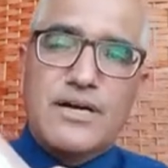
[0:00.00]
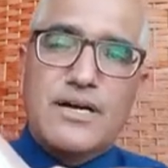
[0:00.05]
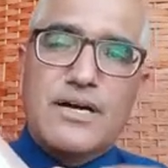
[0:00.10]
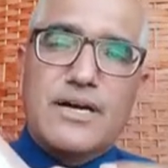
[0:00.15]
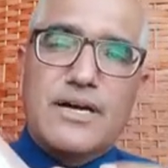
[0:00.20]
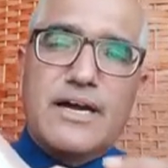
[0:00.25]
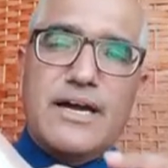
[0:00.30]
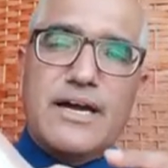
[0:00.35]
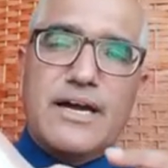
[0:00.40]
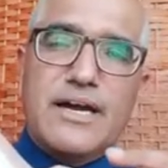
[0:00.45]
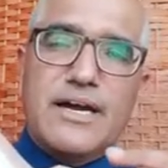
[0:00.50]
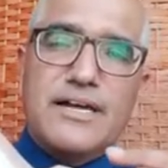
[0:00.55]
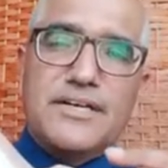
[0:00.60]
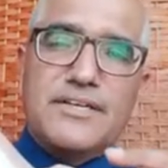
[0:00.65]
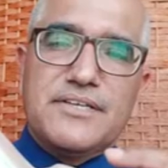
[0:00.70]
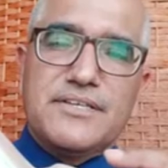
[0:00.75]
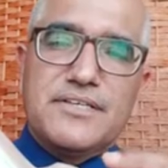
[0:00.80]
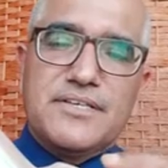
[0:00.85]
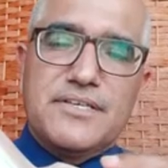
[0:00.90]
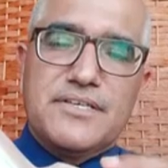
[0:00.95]

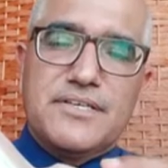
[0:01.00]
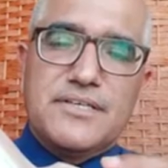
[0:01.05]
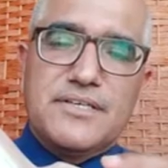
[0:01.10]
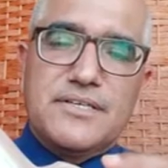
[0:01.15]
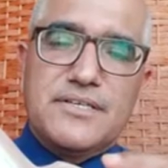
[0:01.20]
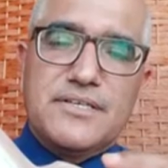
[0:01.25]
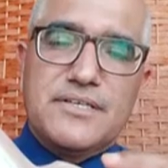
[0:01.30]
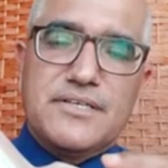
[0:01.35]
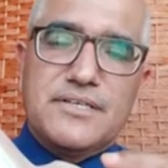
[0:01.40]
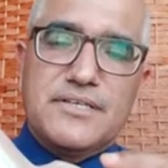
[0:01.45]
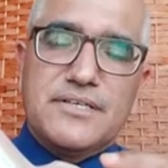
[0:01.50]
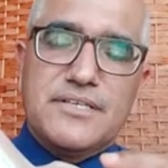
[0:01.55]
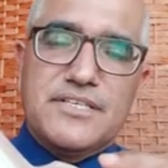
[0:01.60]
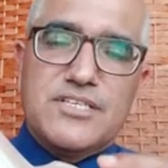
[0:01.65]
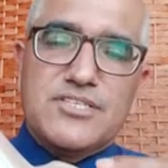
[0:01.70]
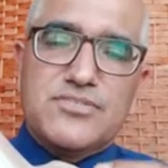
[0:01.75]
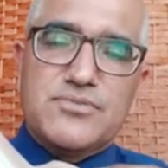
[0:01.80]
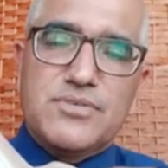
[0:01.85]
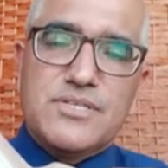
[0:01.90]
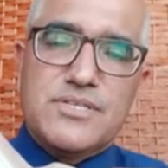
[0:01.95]
And it is
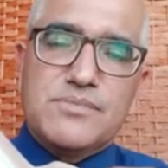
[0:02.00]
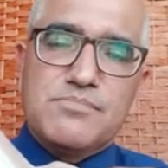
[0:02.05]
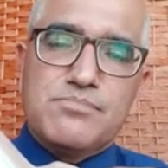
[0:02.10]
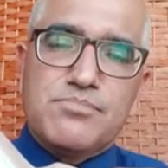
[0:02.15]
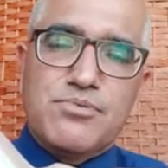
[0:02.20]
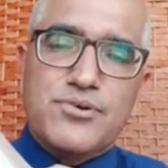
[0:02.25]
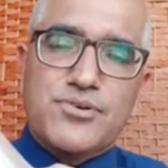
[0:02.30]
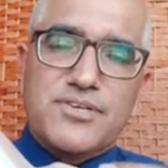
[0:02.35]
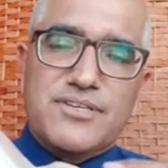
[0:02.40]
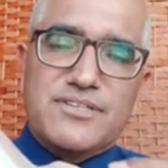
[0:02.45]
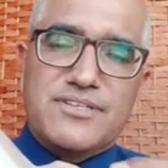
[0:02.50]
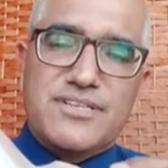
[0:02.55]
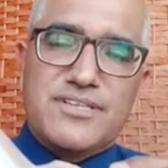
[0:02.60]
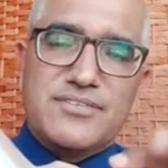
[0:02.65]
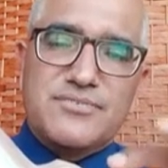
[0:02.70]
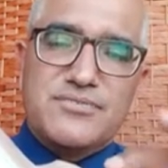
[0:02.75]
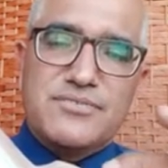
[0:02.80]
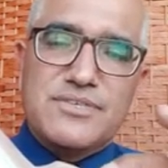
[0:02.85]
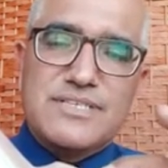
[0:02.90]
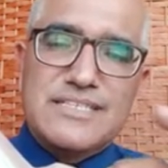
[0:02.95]
very important that
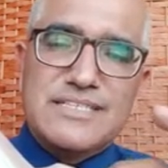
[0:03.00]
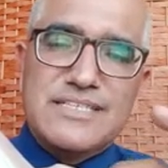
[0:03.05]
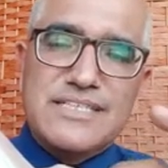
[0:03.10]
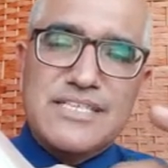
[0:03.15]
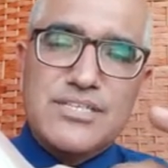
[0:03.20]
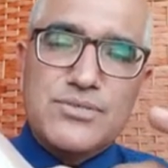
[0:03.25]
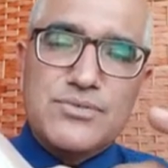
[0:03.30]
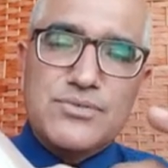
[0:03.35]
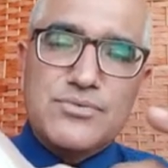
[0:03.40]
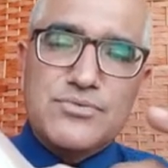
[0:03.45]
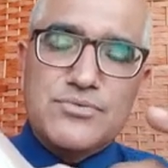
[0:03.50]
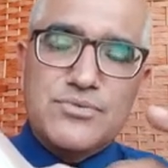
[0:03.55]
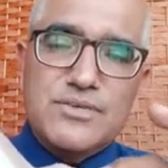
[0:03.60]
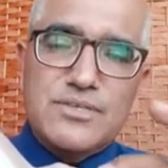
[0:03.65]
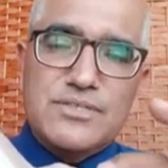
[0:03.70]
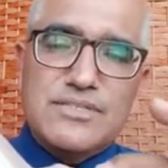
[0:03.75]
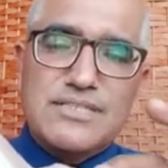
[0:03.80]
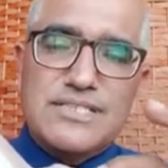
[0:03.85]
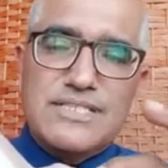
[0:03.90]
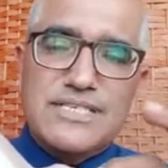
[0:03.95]
we relieve
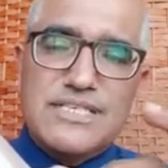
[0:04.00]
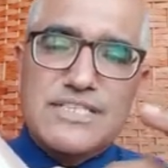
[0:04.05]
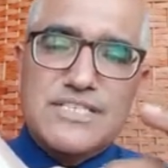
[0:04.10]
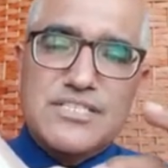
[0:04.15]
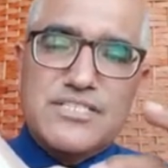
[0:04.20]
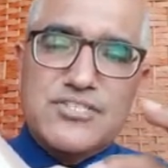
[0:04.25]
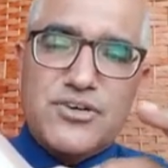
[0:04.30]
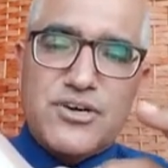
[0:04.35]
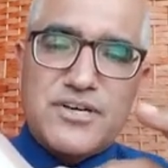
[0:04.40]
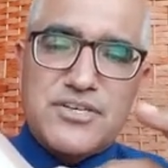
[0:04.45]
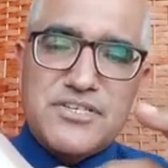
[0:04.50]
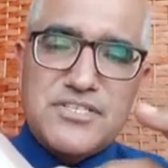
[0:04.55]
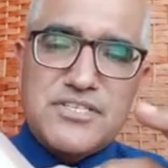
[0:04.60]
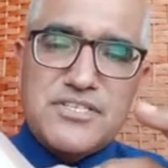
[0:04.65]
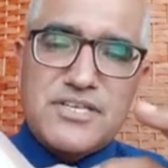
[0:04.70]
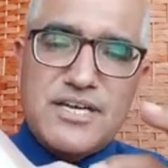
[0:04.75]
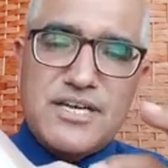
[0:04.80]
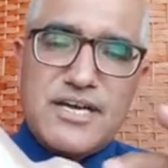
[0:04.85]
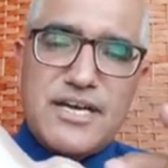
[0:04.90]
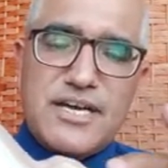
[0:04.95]
these joints,
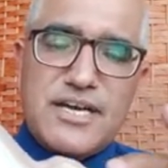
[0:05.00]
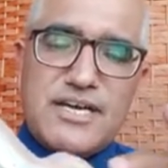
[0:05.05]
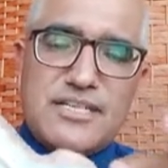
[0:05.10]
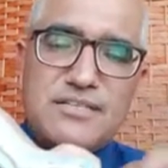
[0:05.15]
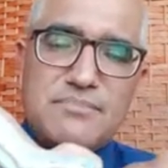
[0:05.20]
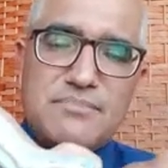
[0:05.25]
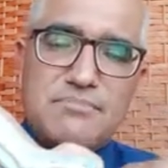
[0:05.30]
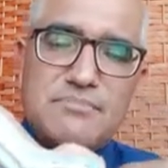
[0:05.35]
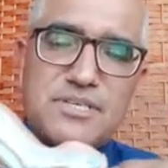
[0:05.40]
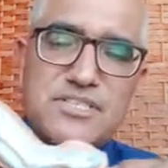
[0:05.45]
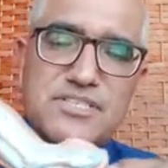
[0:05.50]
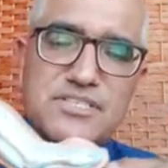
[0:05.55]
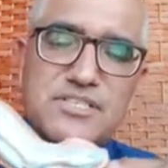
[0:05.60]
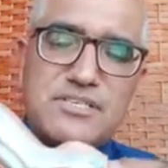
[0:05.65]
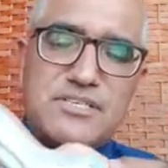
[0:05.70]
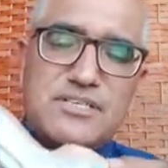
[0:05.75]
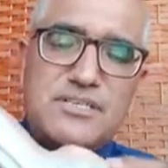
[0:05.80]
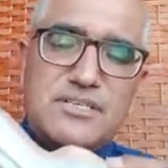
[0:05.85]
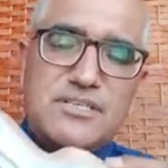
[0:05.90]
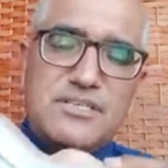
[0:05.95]
and the
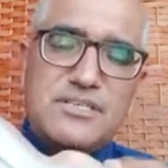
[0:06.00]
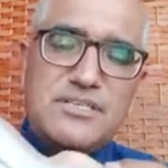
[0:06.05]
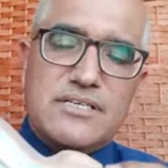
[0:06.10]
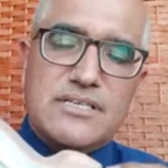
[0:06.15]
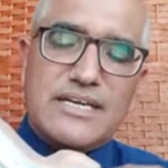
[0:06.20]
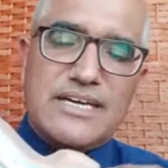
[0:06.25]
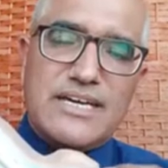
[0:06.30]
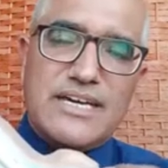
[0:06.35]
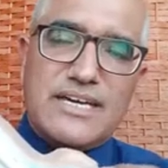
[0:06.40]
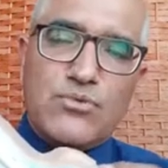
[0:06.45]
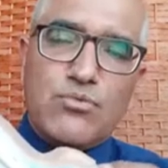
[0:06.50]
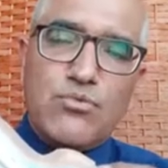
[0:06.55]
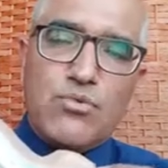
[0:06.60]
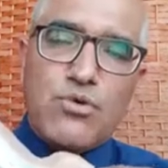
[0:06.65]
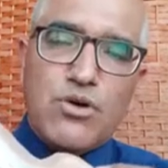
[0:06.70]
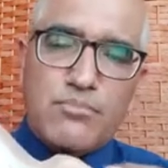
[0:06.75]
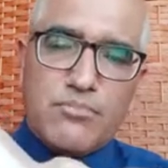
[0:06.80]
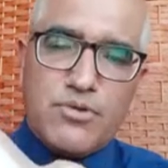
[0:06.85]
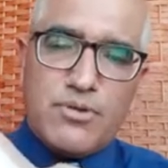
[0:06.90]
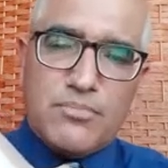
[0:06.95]
patient can
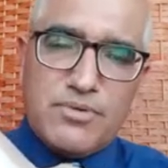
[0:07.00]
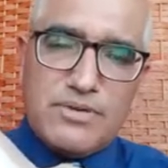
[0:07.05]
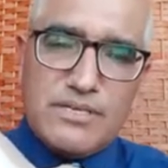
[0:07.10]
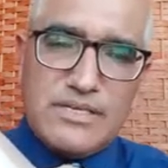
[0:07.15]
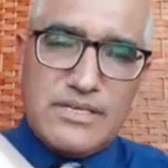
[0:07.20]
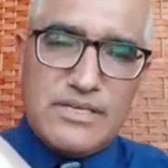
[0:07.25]
walk properly.